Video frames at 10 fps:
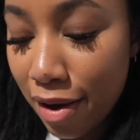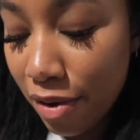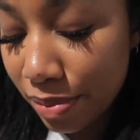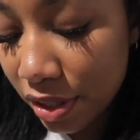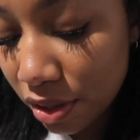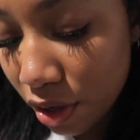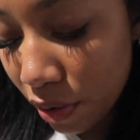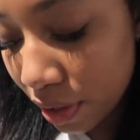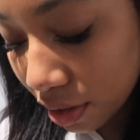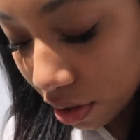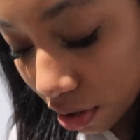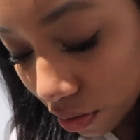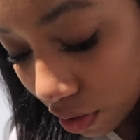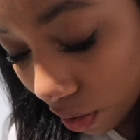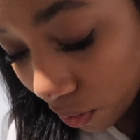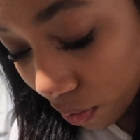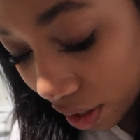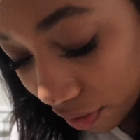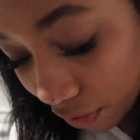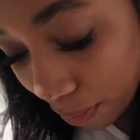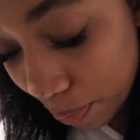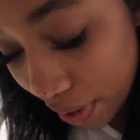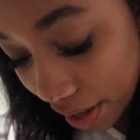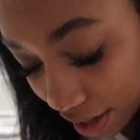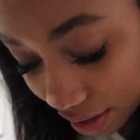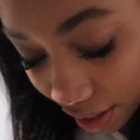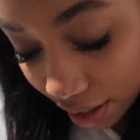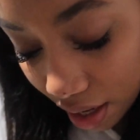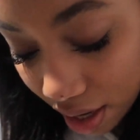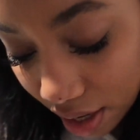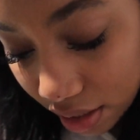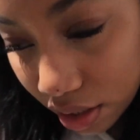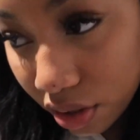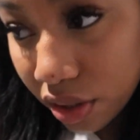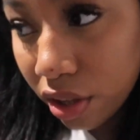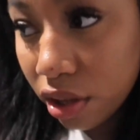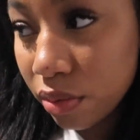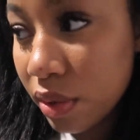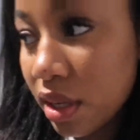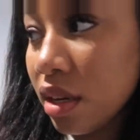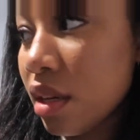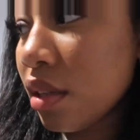now I'm just going to get ready for bed. Like it's literally three